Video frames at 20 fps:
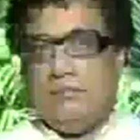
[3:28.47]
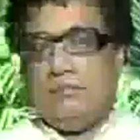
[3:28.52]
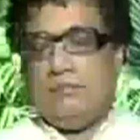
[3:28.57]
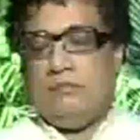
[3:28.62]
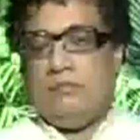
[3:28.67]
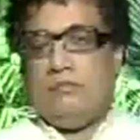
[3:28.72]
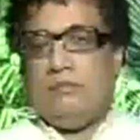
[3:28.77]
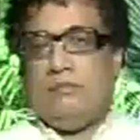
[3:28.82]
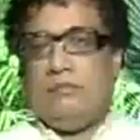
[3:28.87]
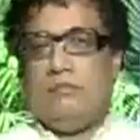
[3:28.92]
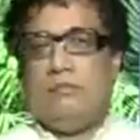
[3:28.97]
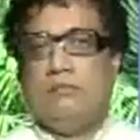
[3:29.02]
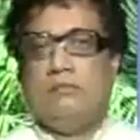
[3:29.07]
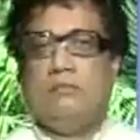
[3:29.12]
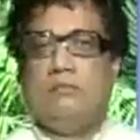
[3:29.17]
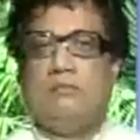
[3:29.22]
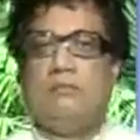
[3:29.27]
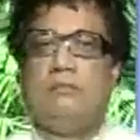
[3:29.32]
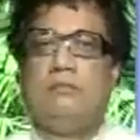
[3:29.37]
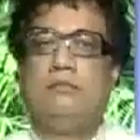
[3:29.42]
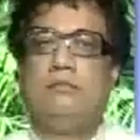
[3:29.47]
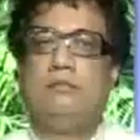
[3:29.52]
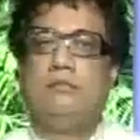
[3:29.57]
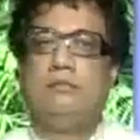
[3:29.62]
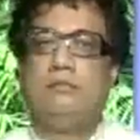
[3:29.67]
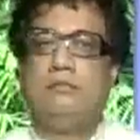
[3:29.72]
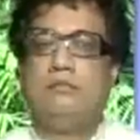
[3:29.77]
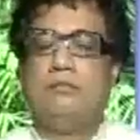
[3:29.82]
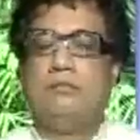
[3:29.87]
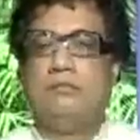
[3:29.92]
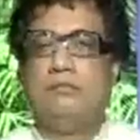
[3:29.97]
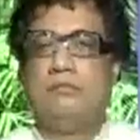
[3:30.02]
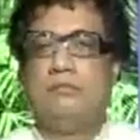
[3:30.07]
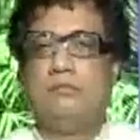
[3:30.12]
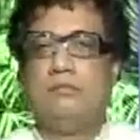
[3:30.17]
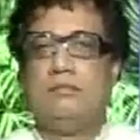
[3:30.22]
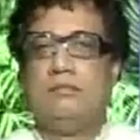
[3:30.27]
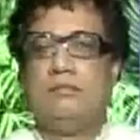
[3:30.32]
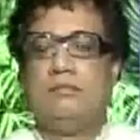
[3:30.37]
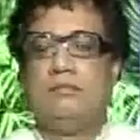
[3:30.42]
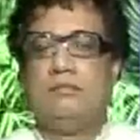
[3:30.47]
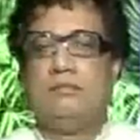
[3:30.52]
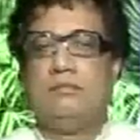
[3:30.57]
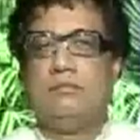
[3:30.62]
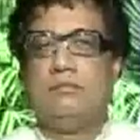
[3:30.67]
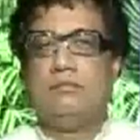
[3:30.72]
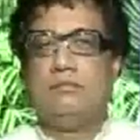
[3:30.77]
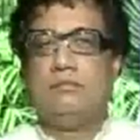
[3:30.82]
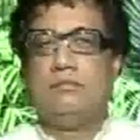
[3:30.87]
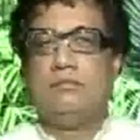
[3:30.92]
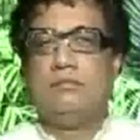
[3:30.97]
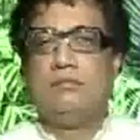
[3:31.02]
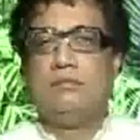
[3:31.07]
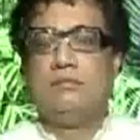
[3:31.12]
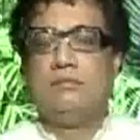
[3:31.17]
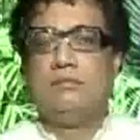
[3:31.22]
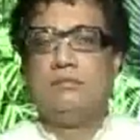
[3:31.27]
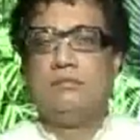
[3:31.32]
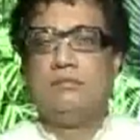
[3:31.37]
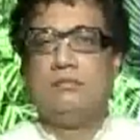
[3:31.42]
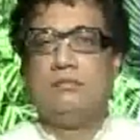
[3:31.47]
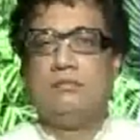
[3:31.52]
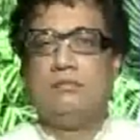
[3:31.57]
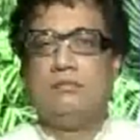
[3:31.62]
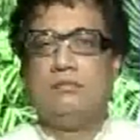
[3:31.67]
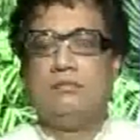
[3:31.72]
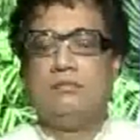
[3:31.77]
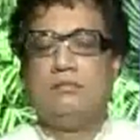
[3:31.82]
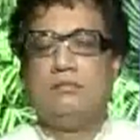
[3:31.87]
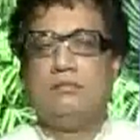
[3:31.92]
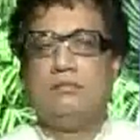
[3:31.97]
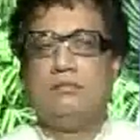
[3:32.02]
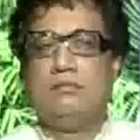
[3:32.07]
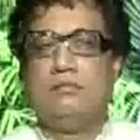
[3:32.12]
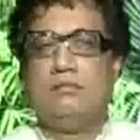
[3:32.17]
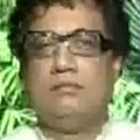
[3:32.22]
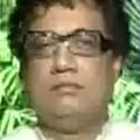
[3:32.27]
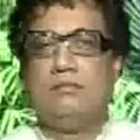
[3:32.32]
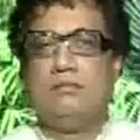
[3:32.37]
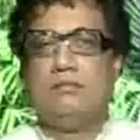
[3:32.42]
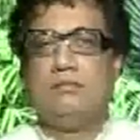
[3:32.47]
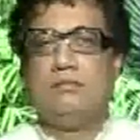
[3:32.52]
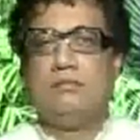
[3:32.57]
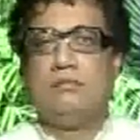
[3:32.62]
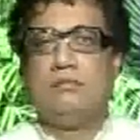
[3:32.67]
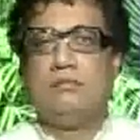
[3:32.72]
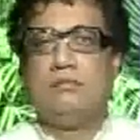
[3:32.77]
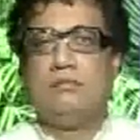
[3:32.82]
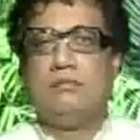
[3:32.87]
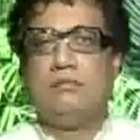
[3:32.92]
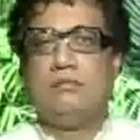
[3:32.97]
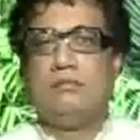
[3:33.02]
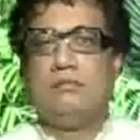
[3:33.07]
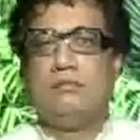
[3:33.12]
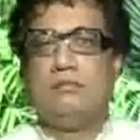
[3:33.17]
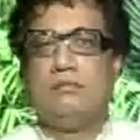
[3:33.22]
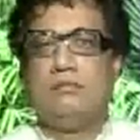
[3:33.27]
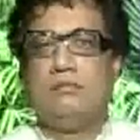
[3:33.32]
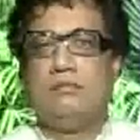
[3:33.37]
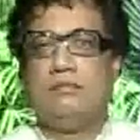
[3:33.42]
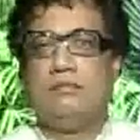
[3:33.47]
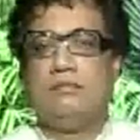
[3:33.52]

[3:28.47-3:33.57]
(not speaking)